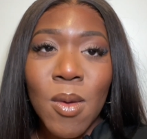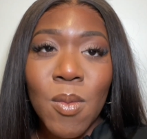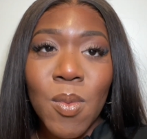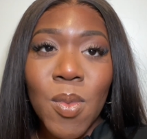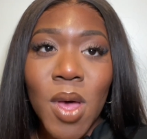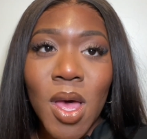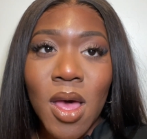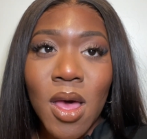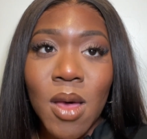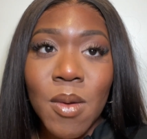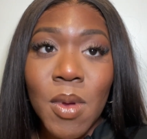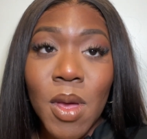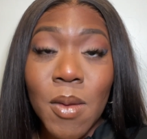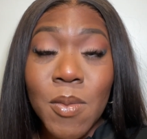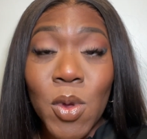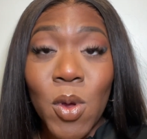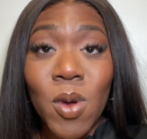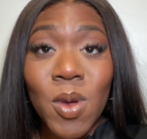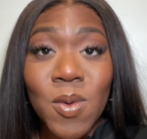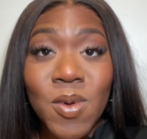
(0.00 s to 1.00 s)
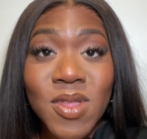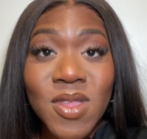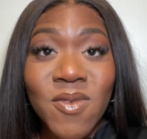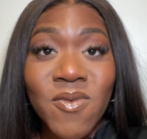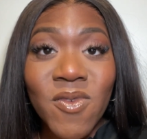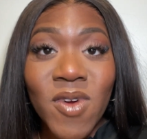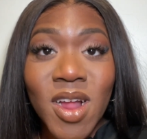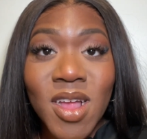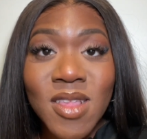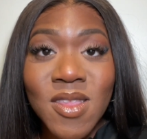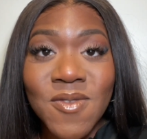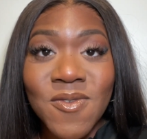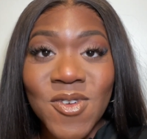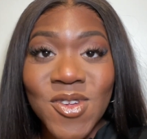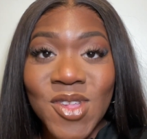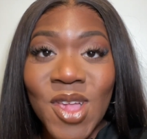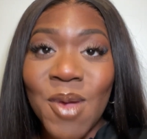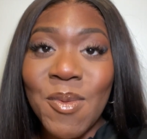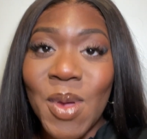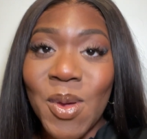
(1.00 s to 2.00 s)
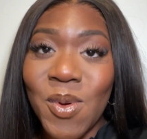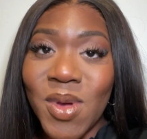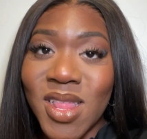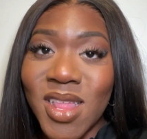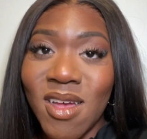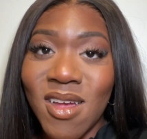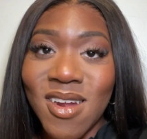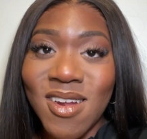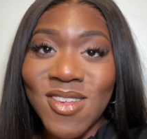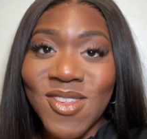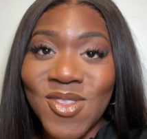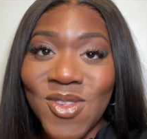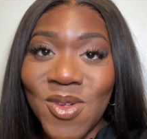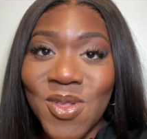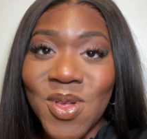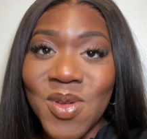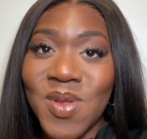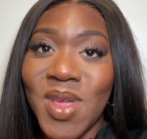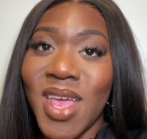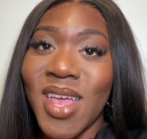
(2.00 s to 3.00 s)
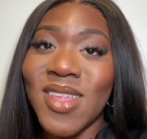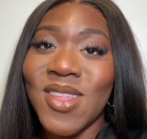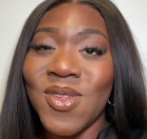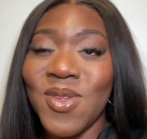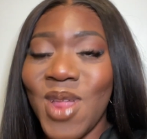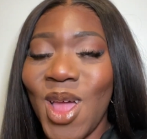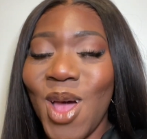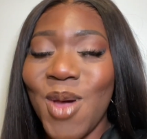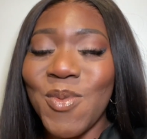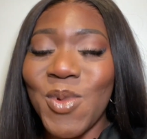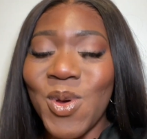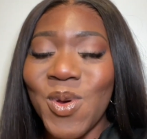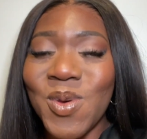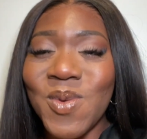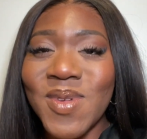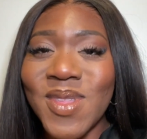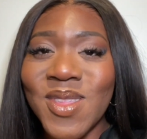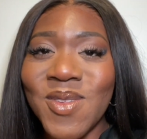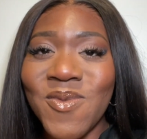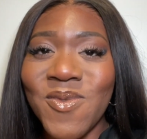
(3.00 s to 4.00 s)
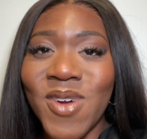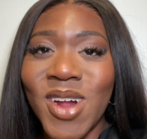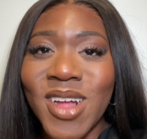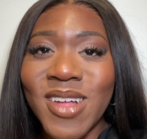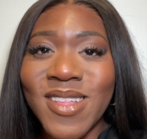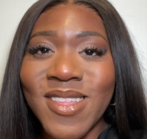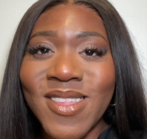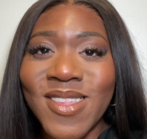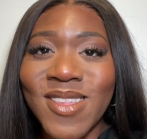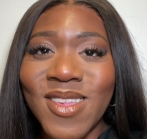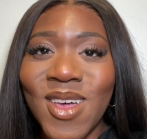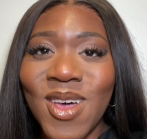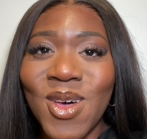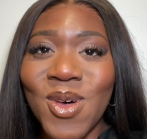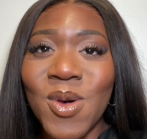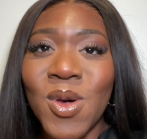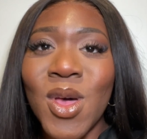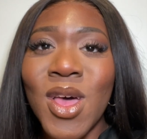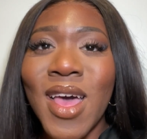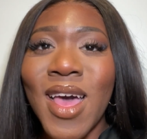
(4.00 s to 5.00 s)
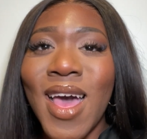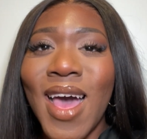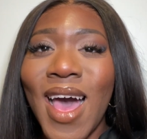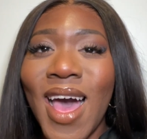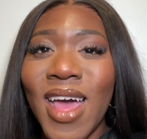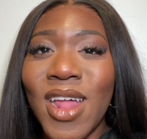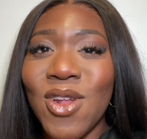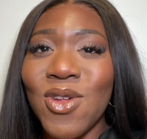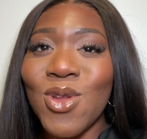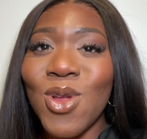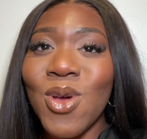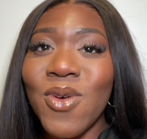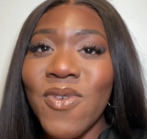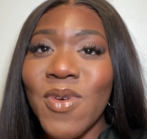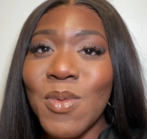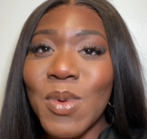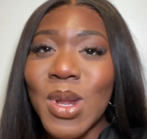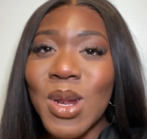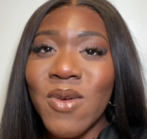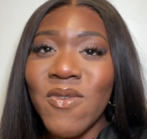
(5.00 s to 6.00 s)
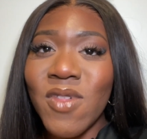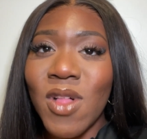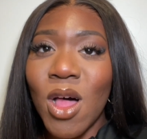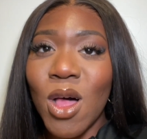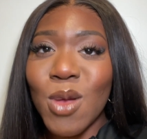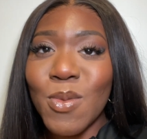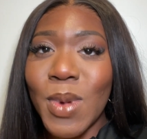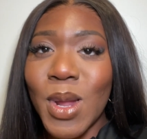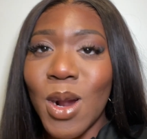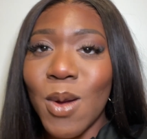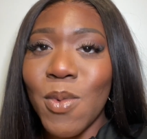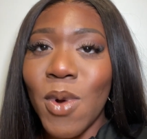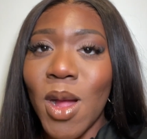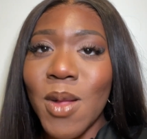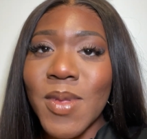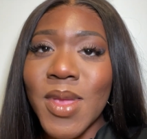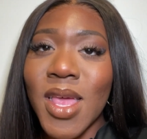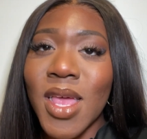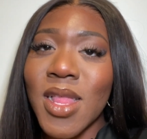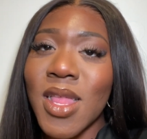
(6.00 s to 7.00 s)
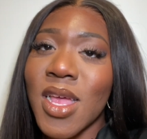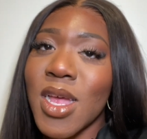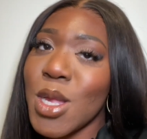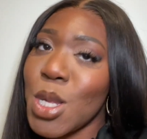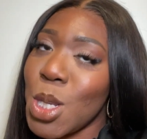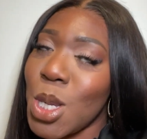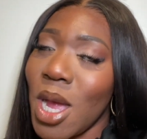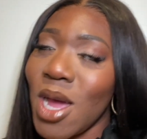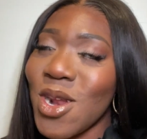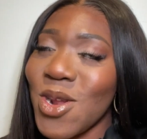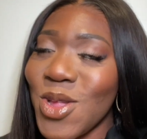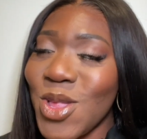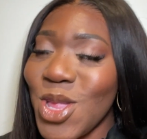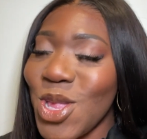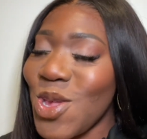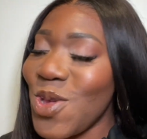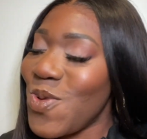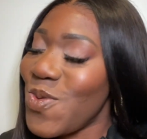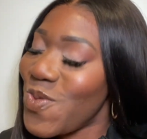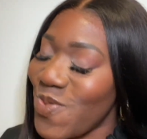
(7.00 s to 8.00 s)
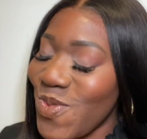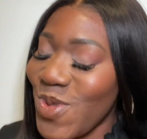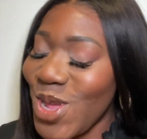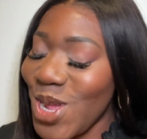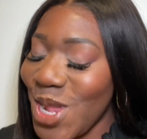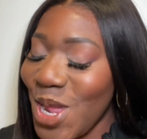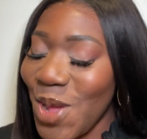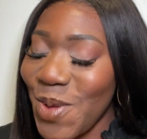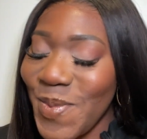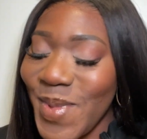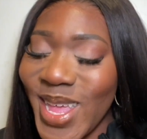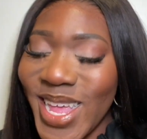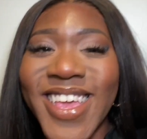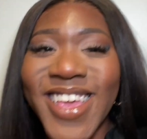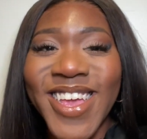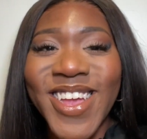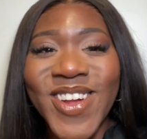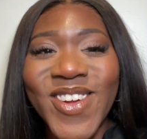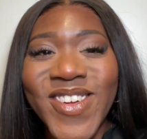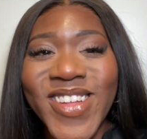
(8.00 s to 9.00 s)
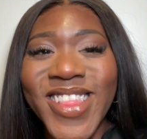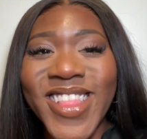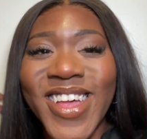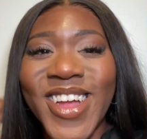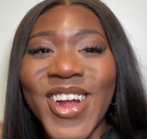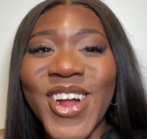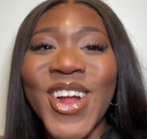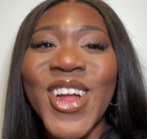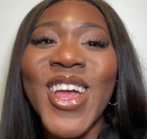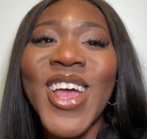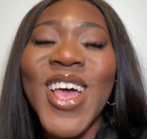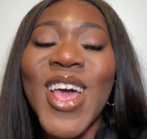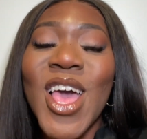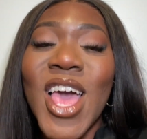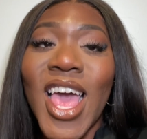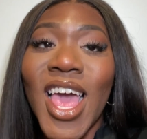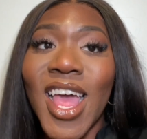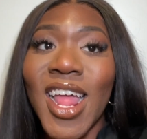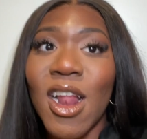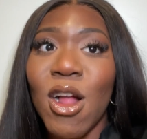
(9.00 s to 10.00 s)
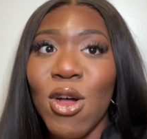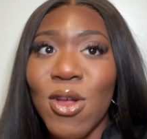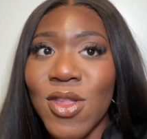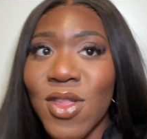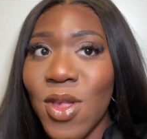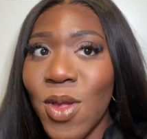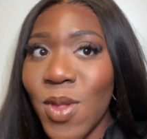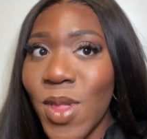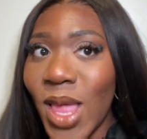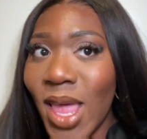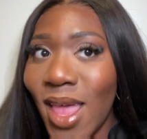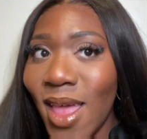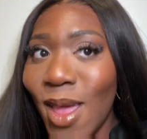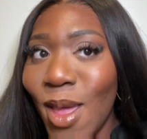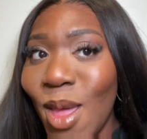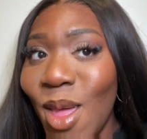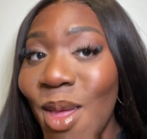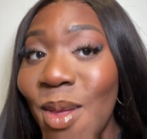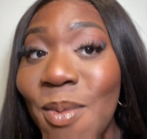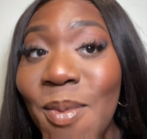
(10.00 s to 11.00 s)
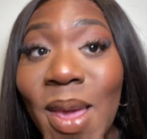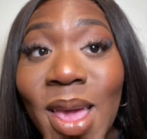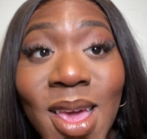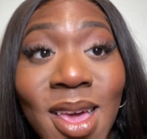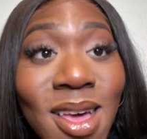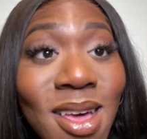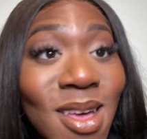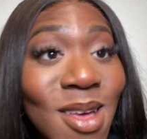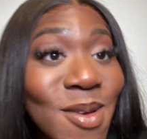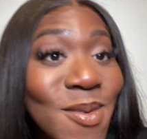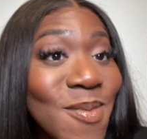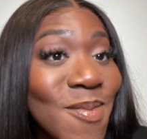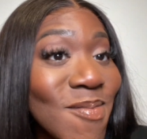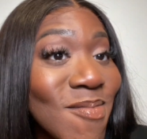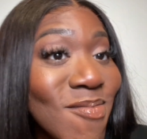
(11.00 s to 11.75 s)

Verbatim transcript: But um, I'm going with some friends. First time I went on a solo date, so now I'm going with some friends. So I don't know if I'm gonna vlog, but I'll probably get like a shot or two, you know me, here and there. And also like makeup,